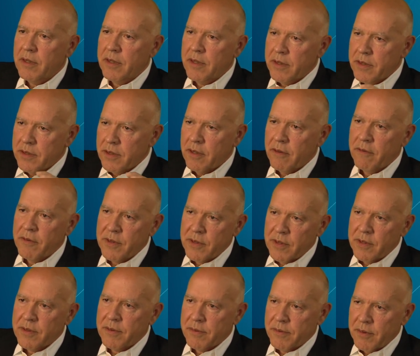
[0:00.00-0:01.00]
and the
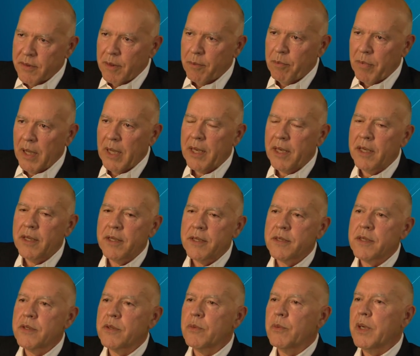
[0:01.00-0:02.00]
services sort of play in
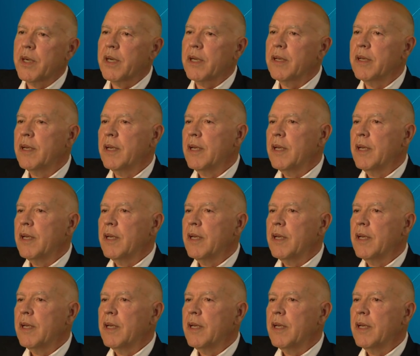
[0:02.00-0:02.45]
this as well,